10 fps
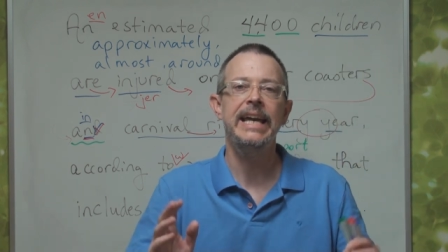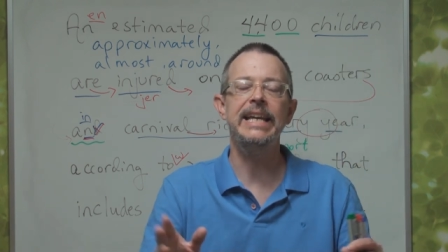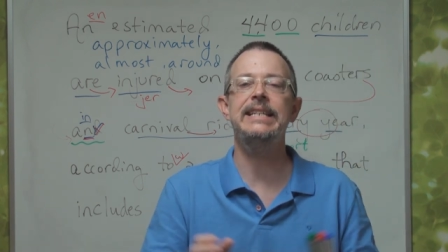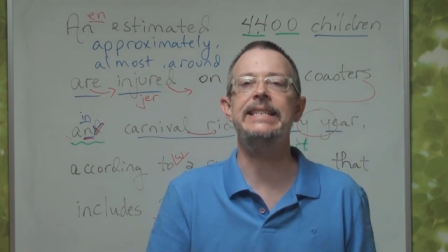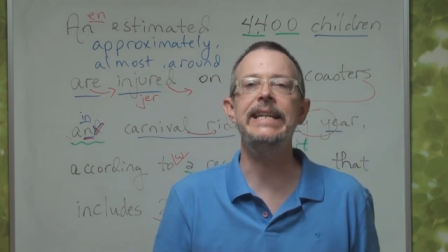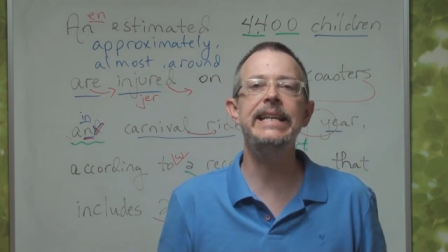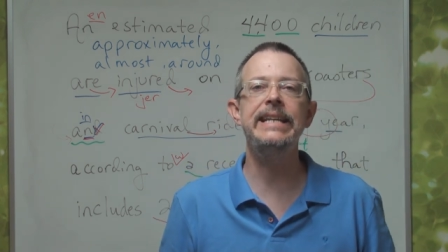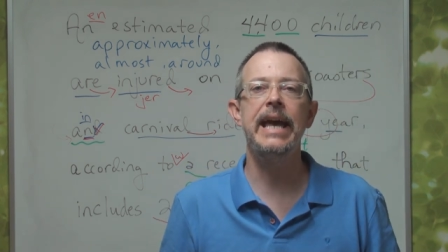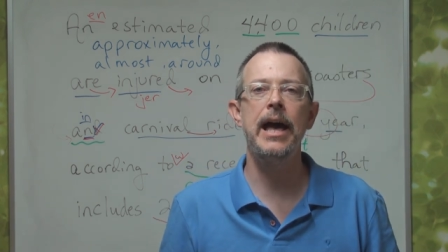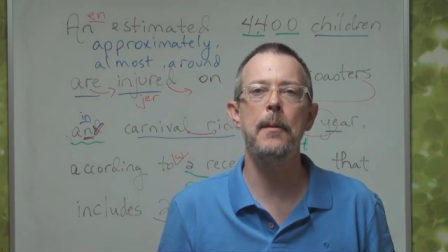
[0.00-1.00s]
In
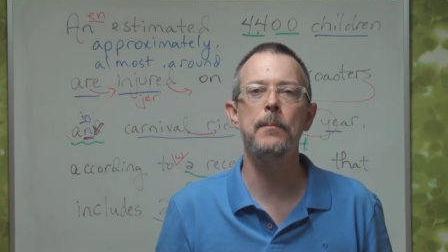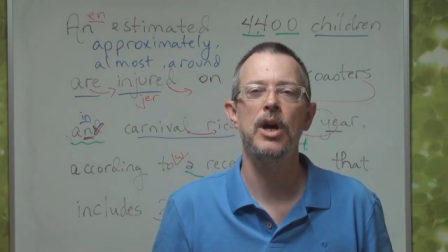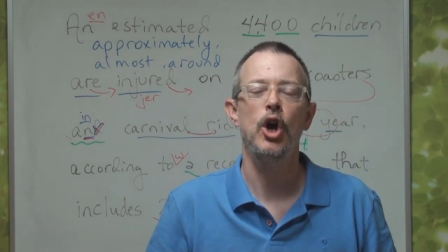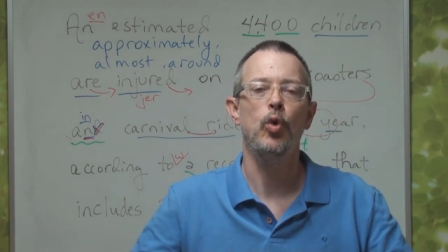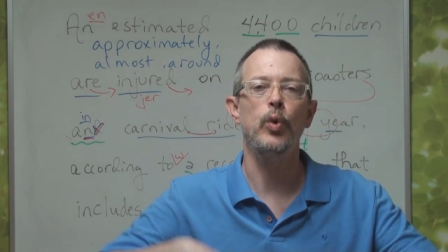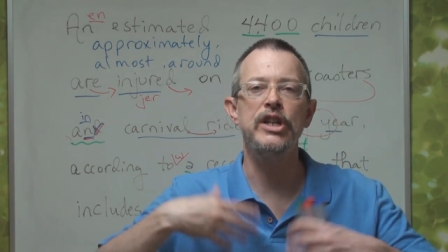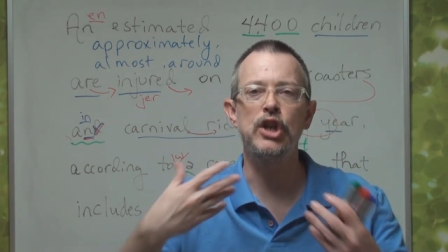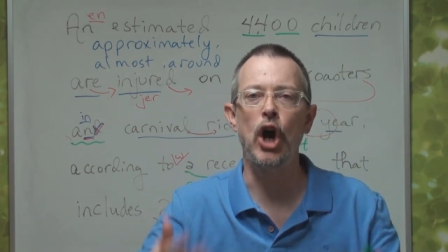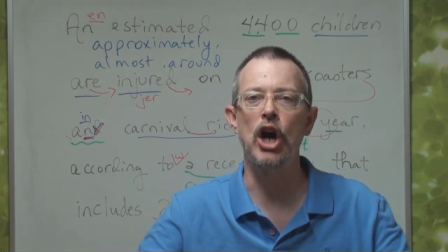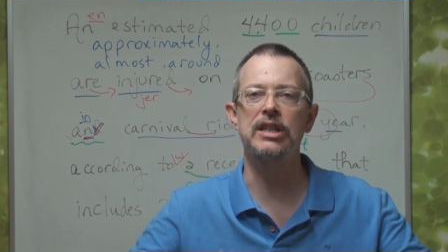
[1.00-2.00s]
DDM, we
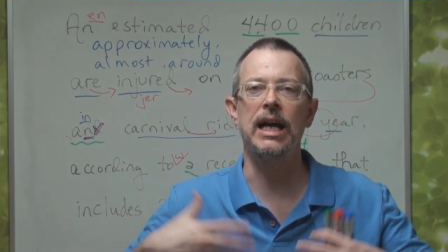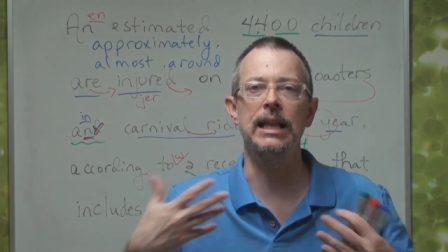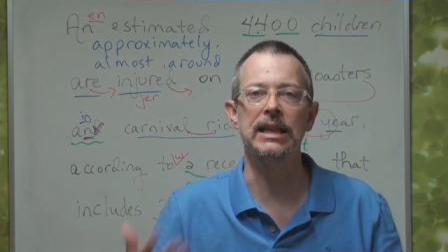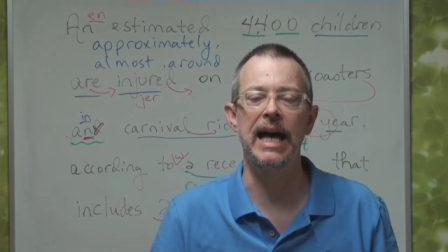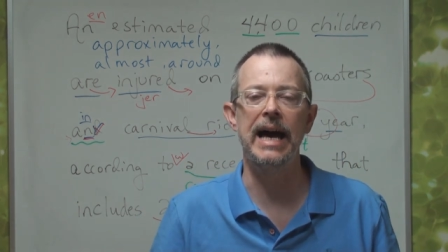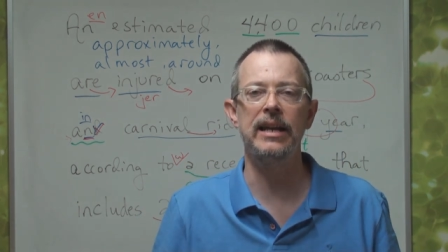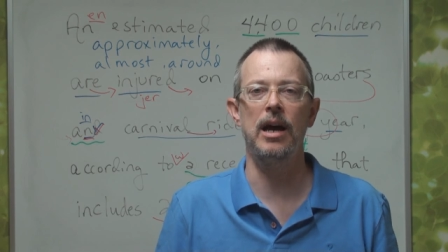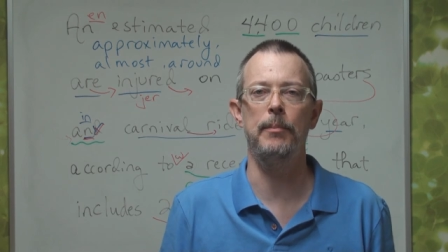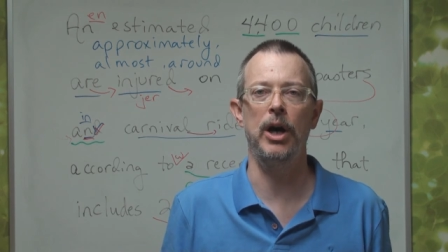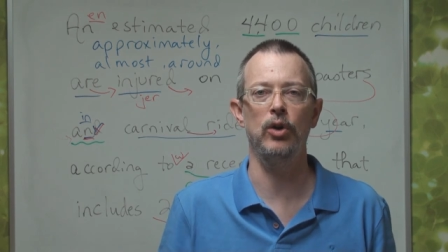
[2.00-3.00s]
talked a lot
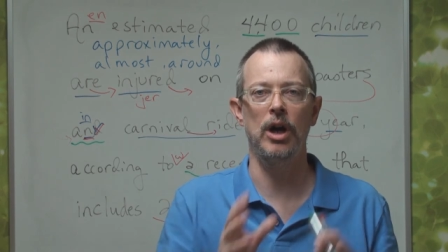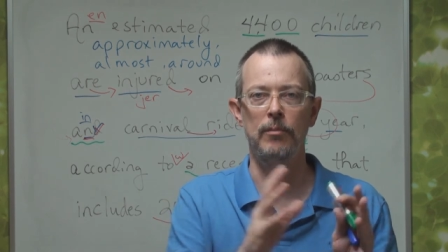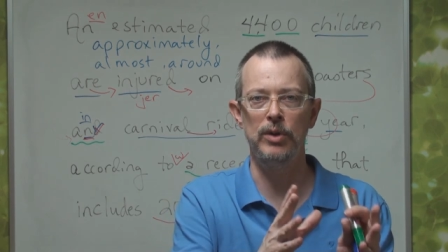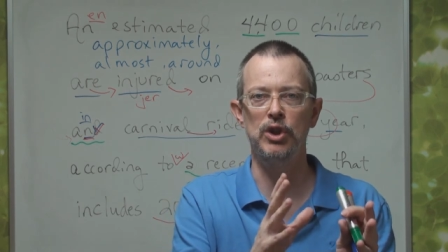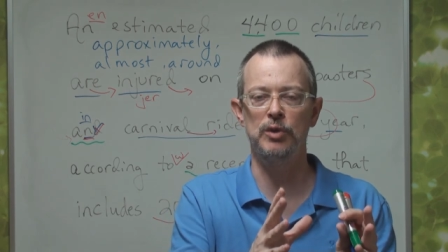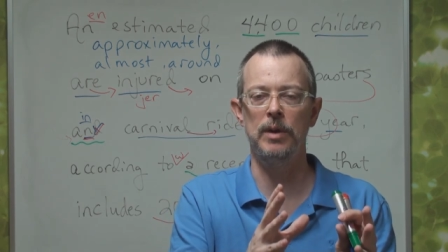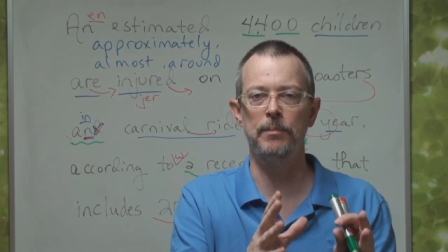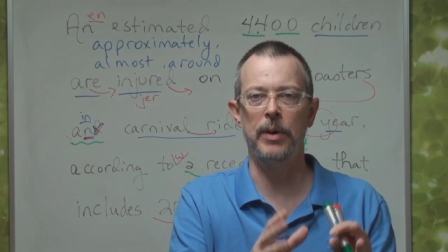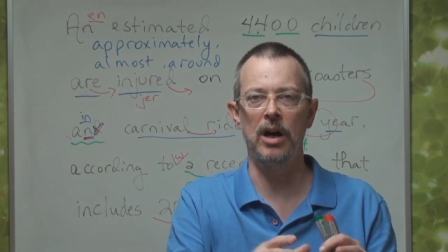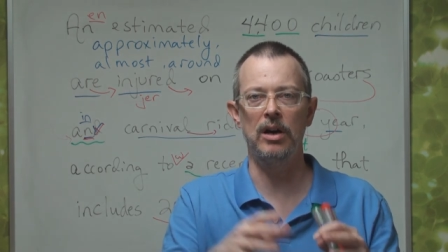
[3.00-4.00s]
about
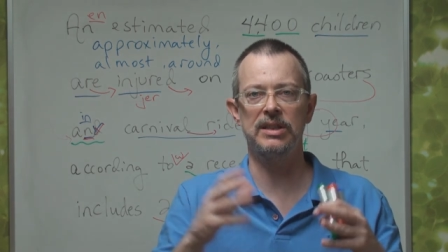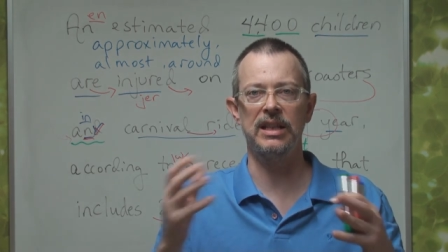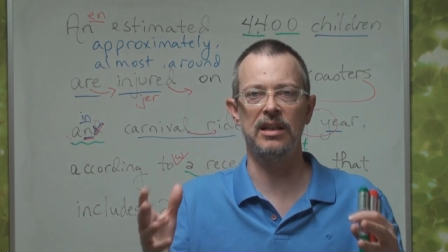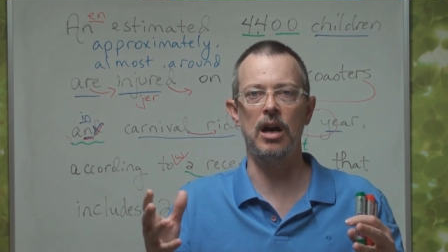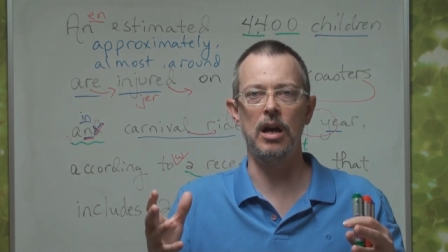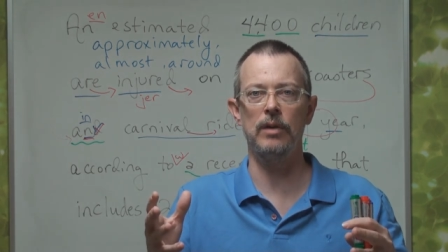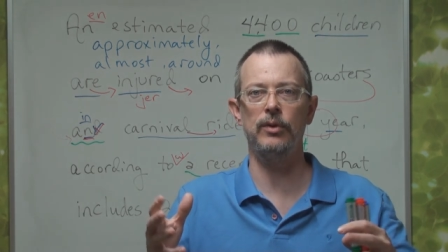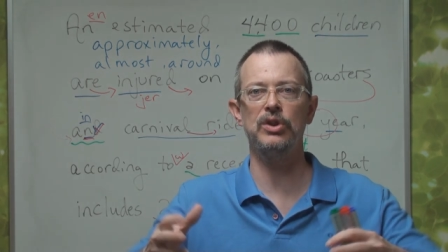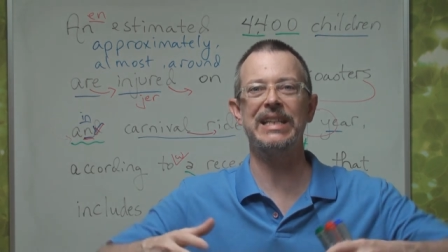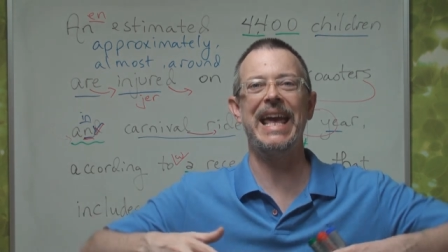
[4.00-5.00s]
amusement parks and
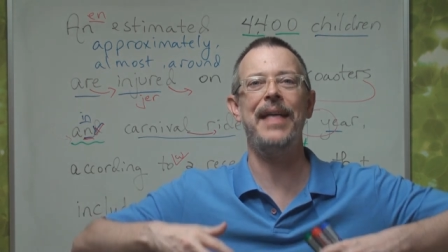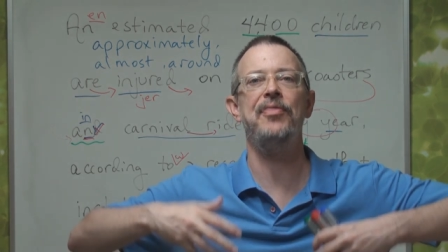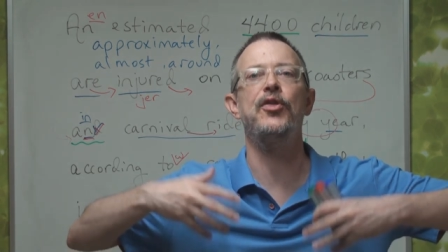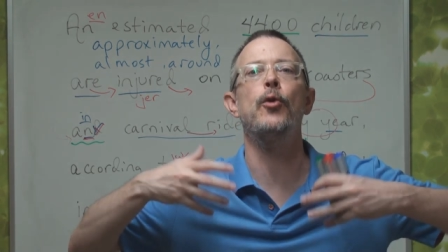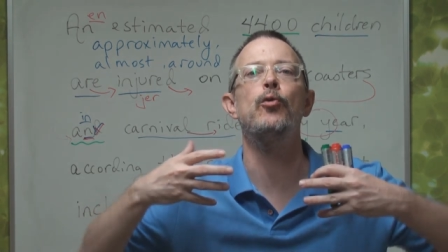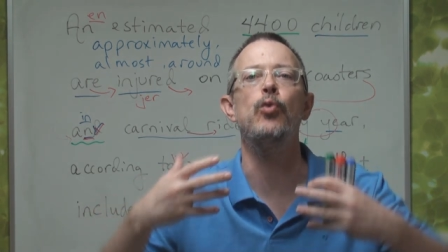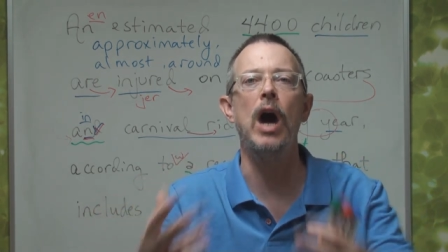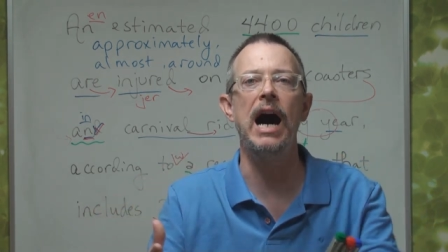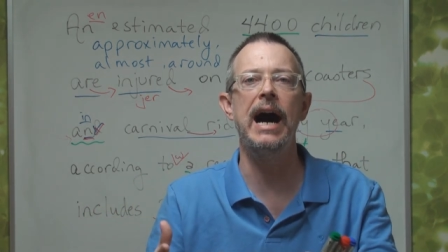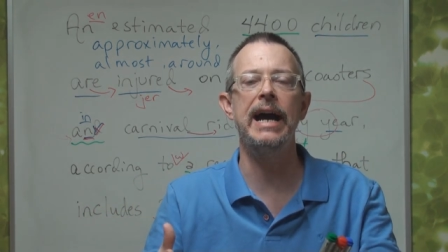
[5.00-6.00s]
carnivals and the
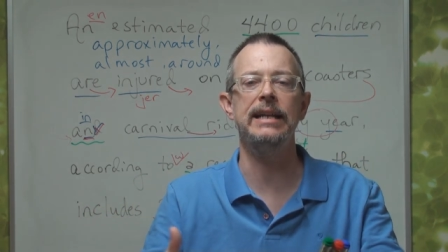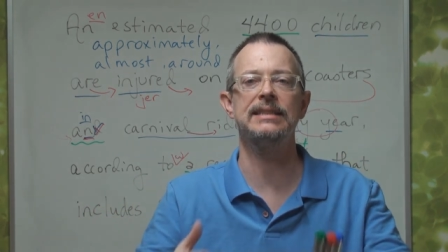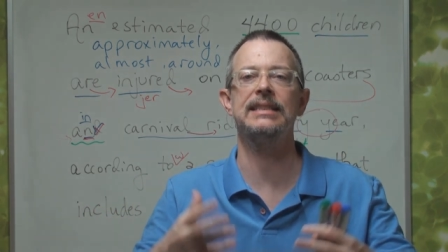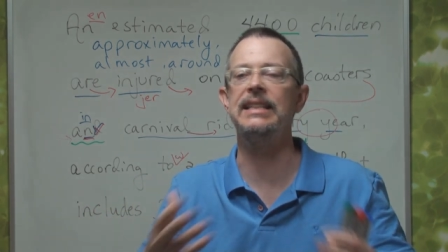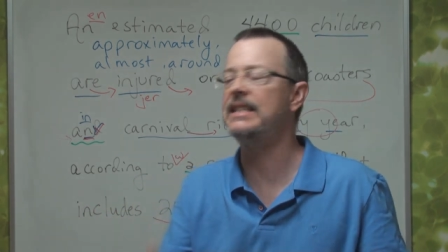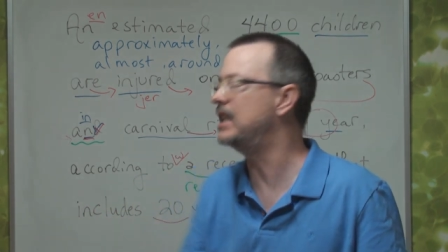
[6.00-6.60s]
rides, the